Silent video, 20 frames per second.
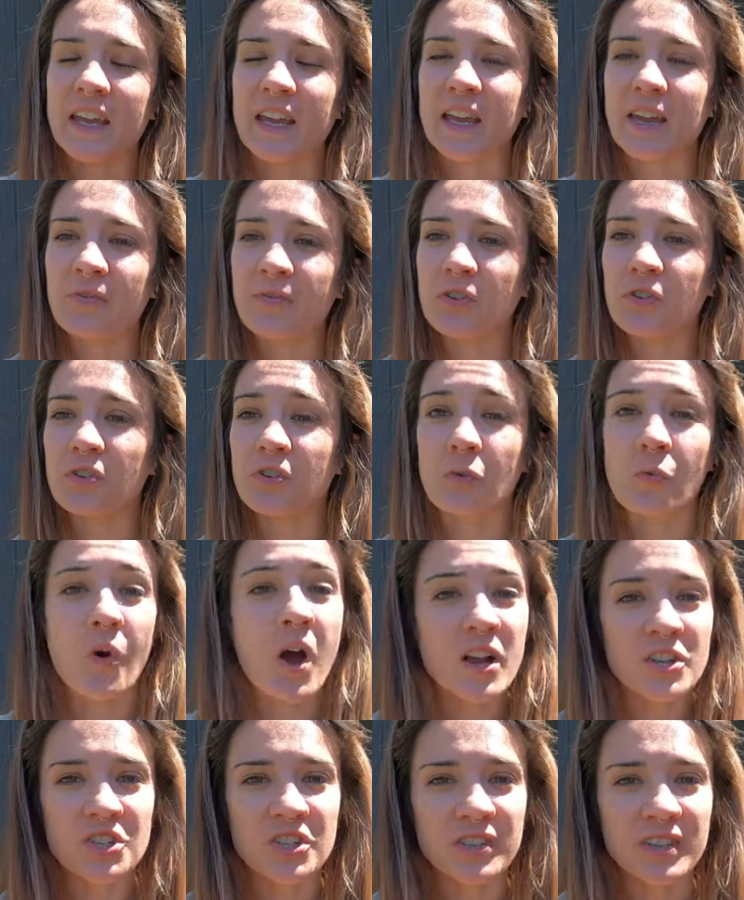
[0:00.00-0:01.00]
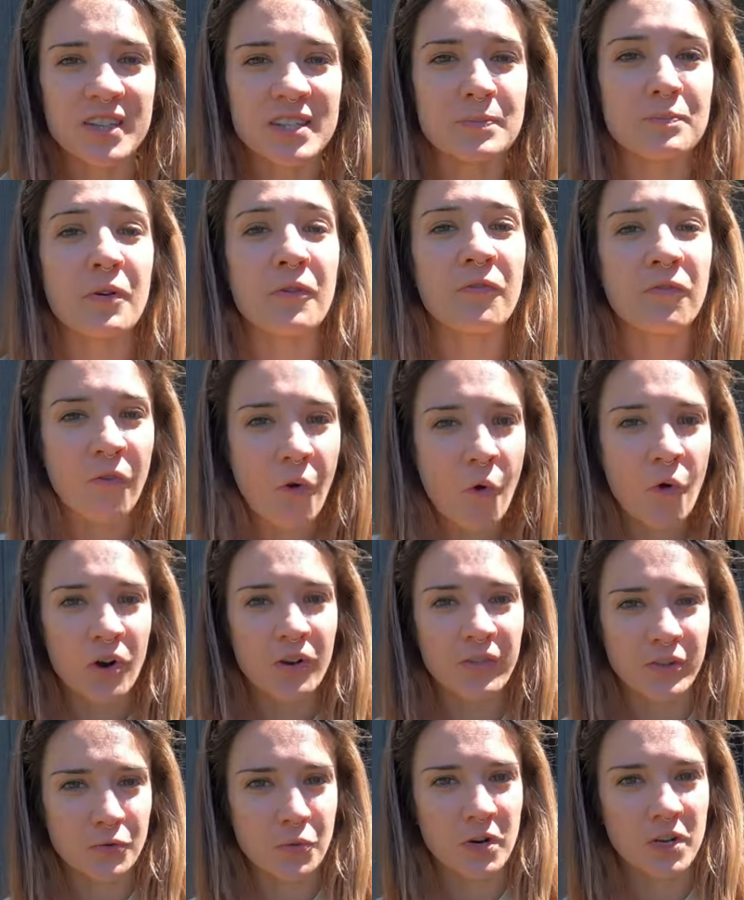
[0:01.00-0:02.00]
if you're watching this
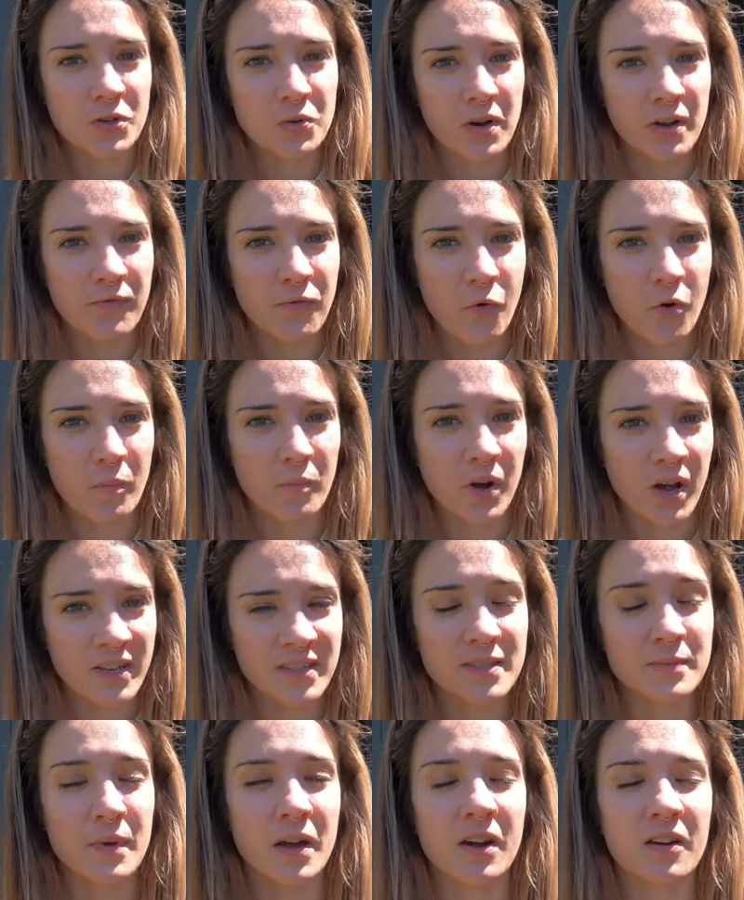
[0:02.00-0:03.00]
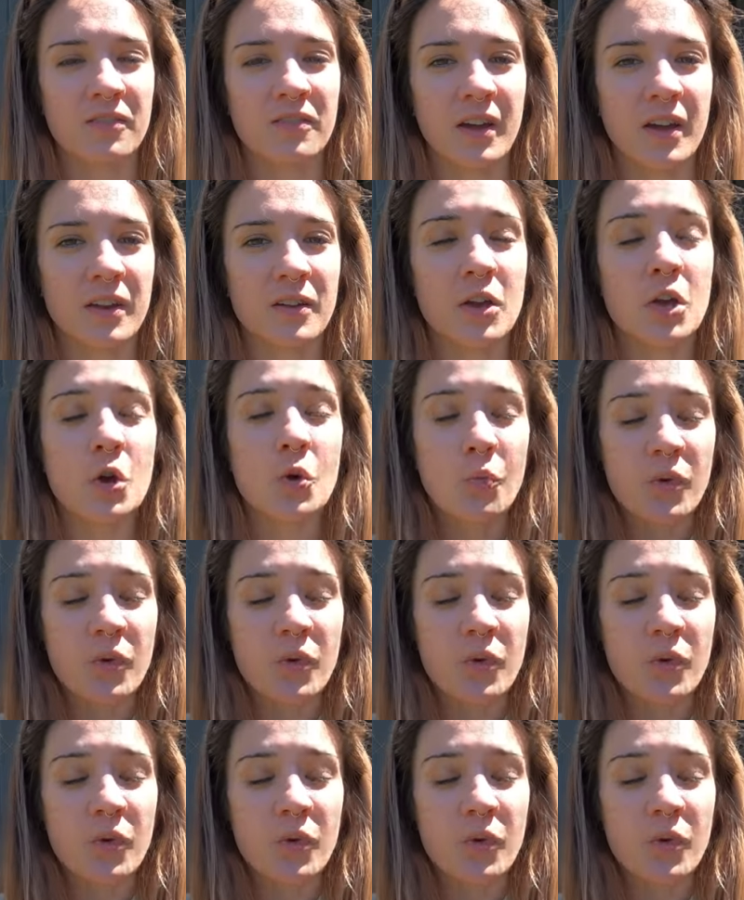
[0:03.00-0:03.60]
before the 2024 Boston Marathon,